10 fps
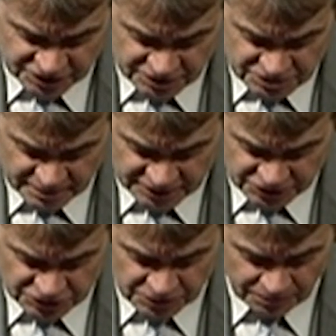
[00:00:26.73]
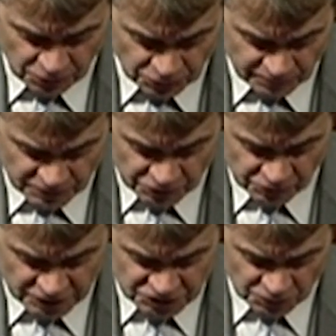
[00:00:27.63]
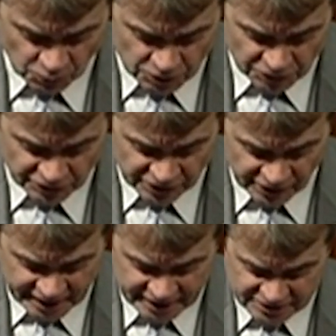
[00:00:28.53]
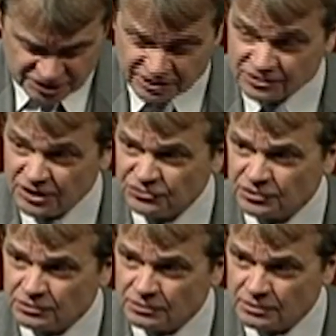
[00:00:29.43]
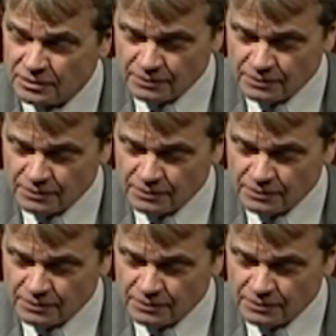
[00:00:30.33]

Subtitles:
sends a message to Putin and the rest of the world that our aid is conditional